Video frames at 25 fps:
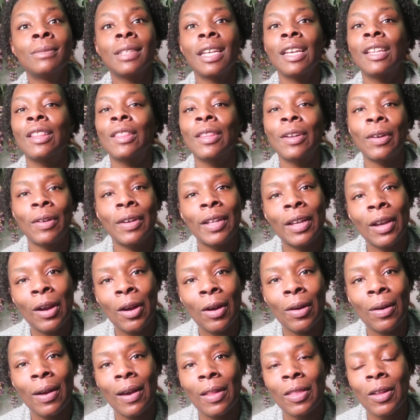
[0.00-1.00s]
in learning
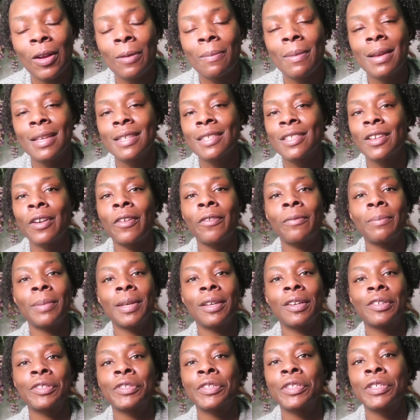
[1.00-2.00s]
her, I learn myself,
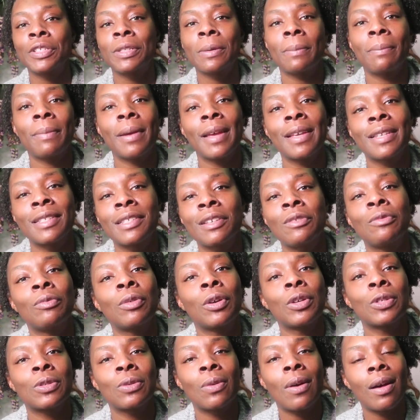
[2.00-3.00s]
because she's the best and
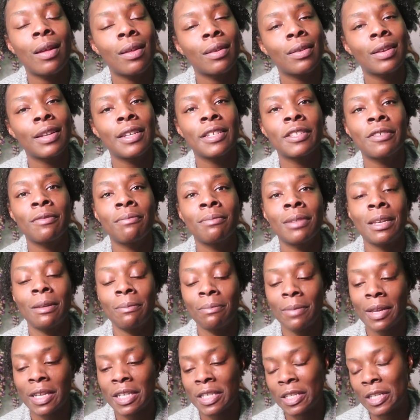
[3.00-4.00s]
worst qualities of me
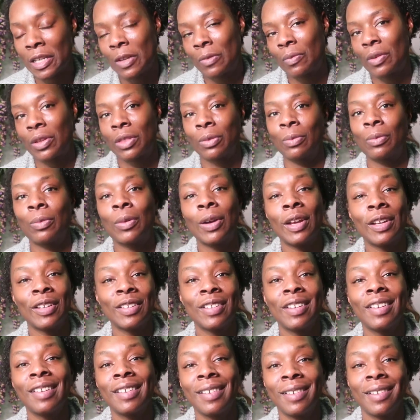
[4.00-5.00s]
mixed in with what,
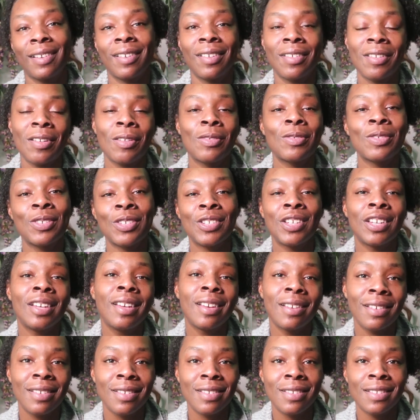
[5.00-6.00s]
you know, she
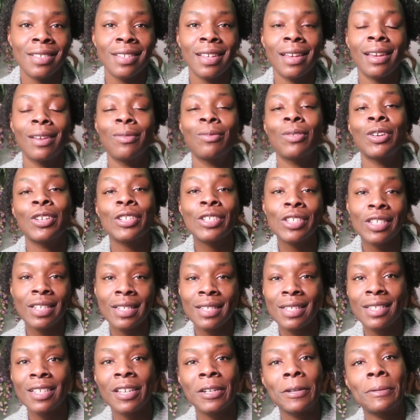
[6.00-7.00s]
is and what
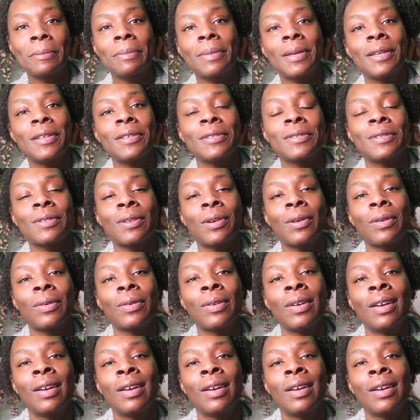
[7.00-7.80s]
she's going to be. So